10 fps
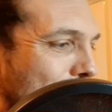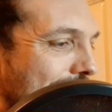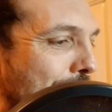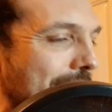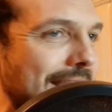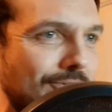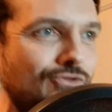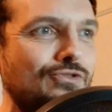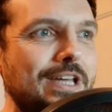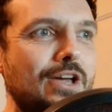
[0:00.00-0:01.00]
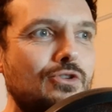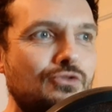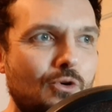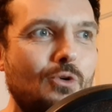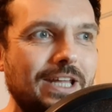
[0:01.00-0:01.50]
We're literally
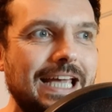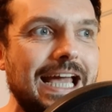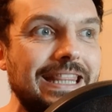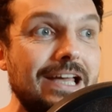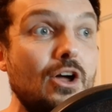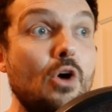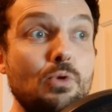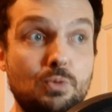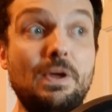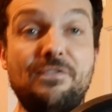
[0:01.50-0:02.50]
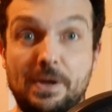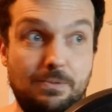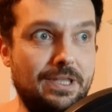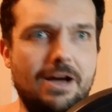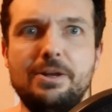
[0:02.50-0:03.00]
crawling in, which we
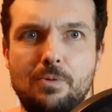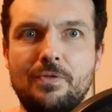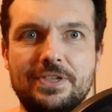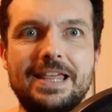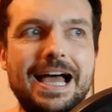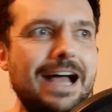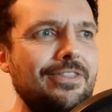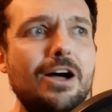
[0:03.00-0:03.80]
think we're the only ones there.